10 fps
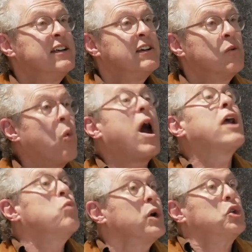
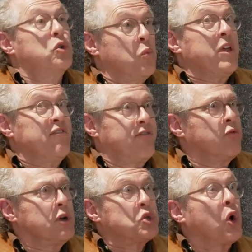why we've
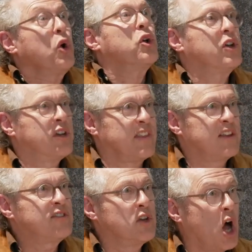returned to
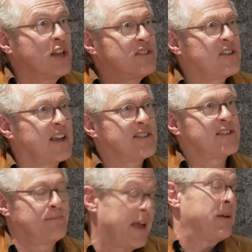this
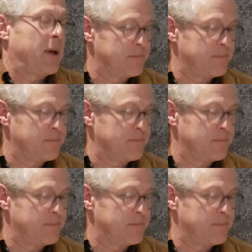nonsense. Anyway,